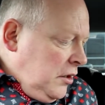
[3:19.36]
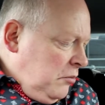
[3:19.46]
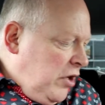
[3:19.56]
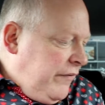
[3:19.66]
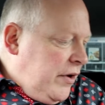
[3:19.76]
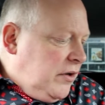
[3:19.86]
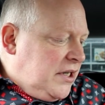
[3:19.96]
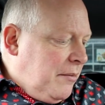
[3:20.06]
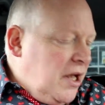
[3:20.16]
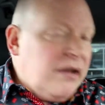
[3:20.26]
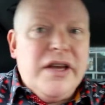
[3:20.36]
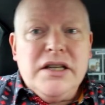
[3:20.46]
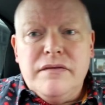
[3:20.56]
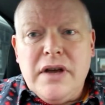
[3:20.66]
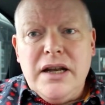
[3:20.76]
moving on to some of the other
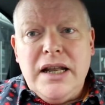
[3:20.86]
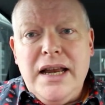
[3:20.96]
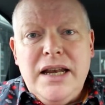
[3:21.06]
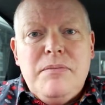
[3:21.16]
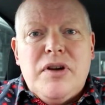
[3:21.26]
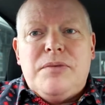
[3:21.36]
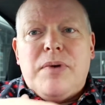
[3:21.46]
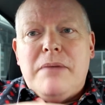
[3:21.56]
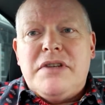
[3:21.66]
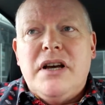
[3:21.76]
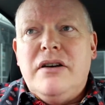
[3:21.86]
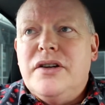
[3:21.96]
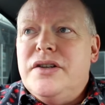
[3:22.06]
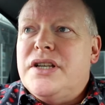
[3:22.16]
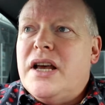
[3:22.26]
things I've done lately, which perhaps aren't
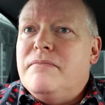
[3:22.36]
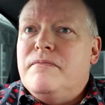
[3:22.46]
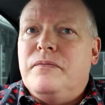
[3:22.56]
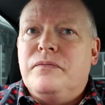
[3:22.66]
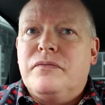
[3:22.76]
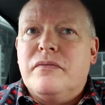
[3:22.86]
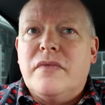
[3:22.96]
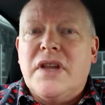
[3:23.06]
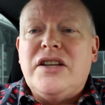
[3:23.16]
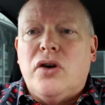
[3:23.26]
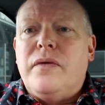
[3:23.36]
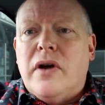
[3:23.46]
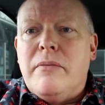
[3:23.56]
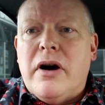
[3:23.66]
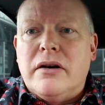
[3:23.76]
as that's
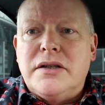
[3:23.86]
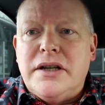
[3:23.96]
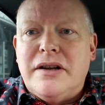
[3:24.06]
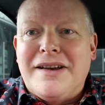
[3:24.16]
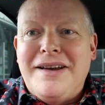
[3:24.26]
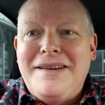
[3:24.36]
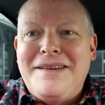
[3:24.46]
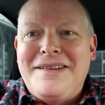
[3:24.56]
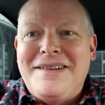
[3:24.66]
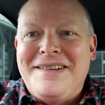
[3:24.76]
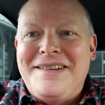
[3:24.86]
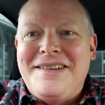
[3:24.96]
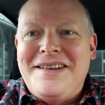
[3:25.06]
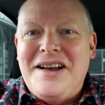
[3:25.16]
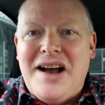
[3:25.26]
offline marketing. Okay,
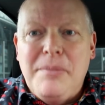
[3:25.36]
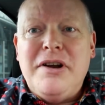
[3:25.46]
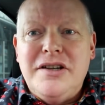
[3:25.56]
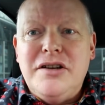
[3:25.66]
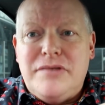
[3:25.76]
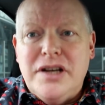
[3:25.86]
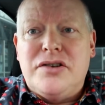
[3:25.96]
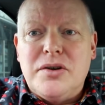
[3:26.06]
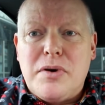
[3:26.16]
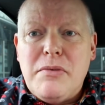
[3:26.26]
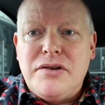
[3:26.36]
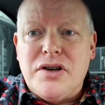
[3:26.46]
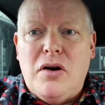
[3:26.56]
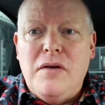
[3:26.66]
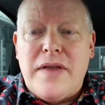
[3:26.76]
I'm going to do digital
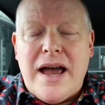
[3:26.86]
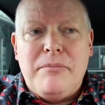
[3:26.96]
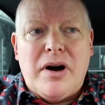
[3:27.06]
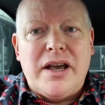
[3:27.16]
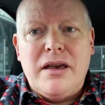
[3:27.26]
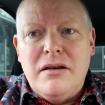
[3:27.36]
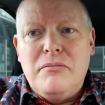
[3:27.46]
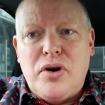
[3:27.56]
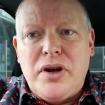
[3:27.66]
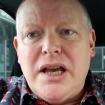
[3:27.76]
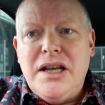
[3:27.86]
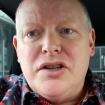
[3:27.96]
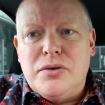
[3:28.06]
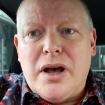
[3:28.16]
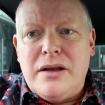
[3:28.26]
promotion of that by putting it
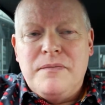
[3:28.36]
into a